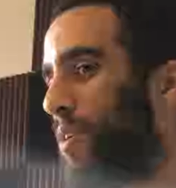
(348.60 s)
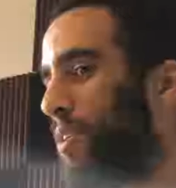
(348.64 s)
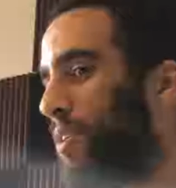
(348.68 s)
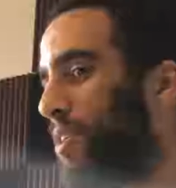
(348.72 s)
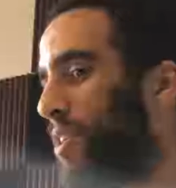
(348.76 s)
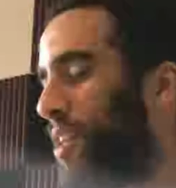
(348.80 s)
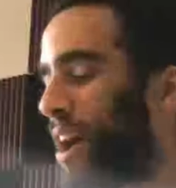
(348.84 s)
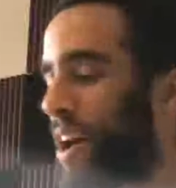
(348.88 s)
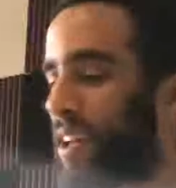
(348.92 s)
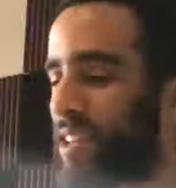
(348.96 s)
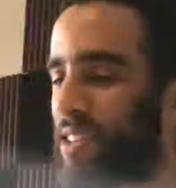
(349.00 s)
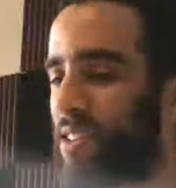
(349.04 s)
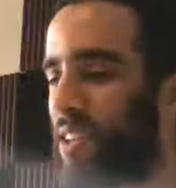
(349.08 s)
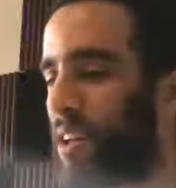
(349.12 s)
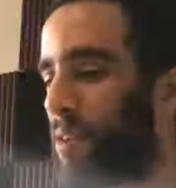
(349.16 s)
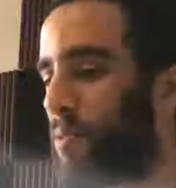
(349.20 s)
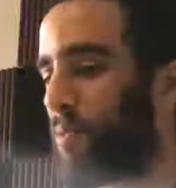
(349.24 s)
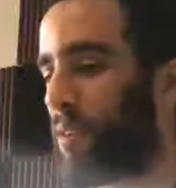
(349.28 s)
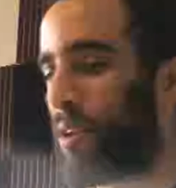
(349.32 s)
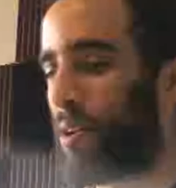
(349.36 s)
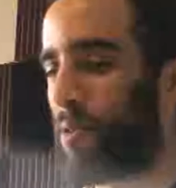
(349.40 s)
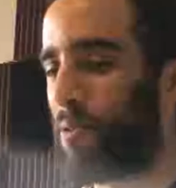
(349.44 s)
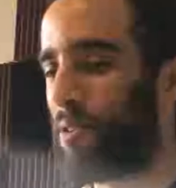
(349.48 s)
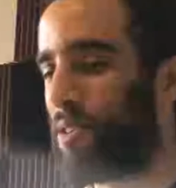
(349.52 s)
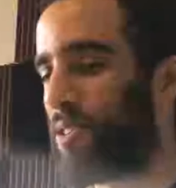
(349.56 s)
Last night
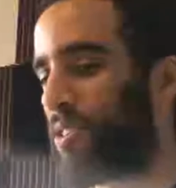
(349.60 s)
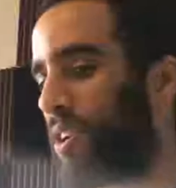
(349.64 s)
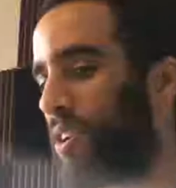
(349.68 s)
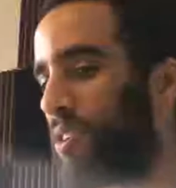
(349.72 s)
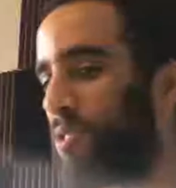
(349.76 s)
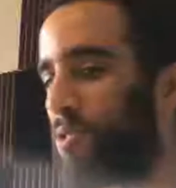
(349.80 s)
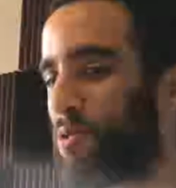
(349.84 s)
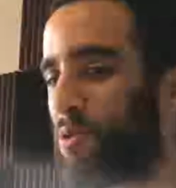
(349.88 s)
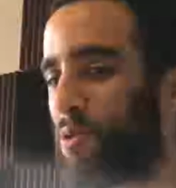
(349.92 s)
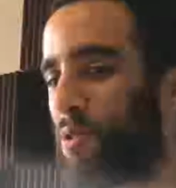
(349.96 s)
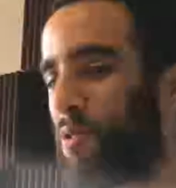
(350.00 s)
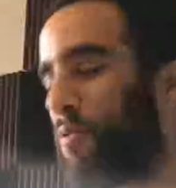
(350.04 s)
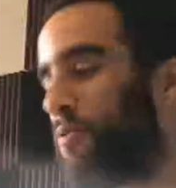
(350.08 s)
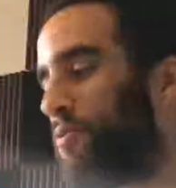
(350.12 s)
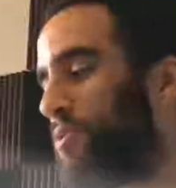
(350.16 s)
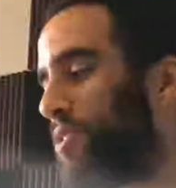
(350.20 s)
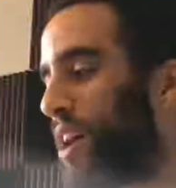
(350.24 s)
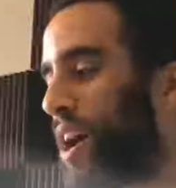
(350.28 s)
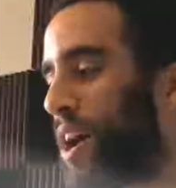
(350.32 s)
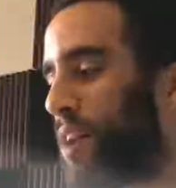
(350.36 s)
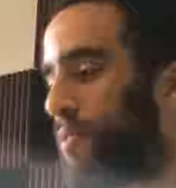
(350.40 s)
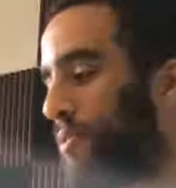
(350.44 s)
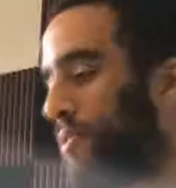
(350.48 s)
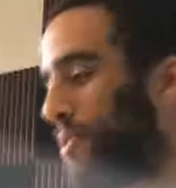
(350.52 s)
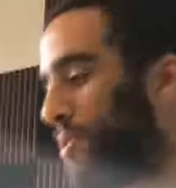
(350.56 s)
when I was like sort of
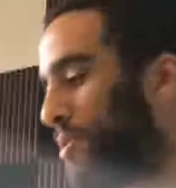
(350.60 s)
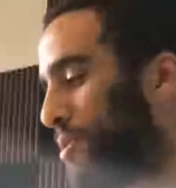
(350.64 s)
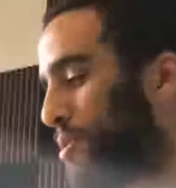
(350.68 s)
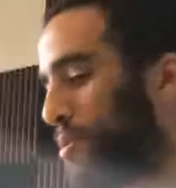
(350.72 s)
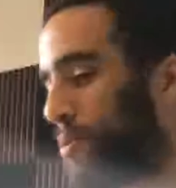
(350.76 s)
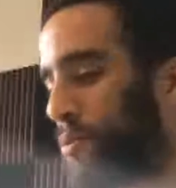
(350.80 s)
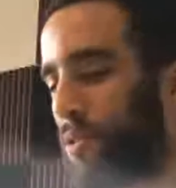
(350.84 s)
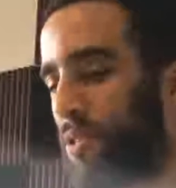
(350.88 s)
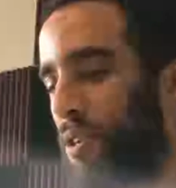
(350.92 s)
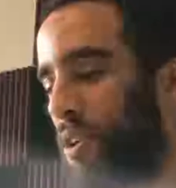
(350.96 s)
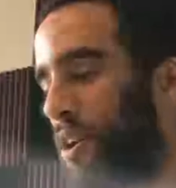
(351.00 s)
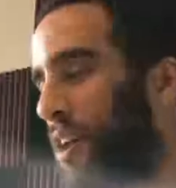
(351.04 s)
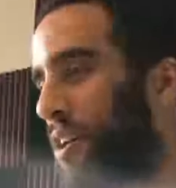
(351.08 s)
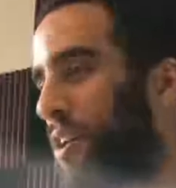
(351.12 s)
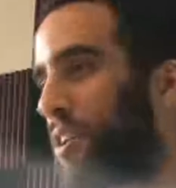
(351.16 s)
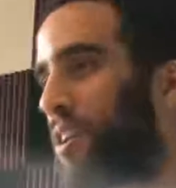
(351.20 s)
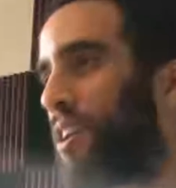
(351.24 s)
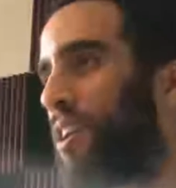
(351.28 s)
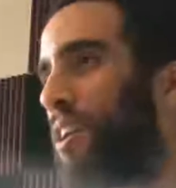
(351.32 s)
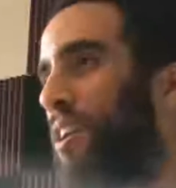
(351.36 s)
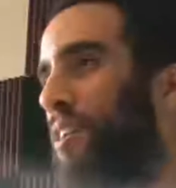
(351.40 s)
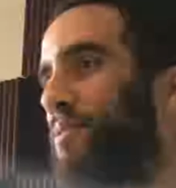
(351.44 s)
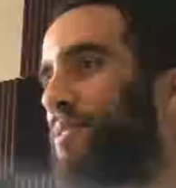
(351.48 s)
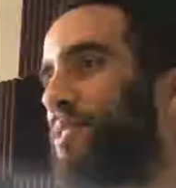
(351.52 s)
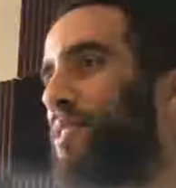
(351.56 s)
diving through the
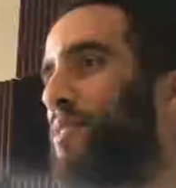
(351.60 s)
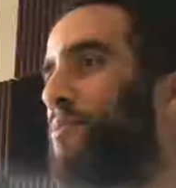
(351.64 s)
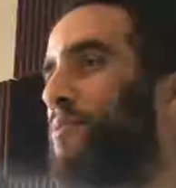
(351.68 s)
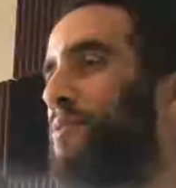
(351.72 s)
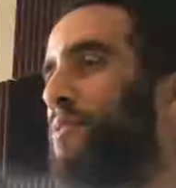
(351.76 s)
archives, I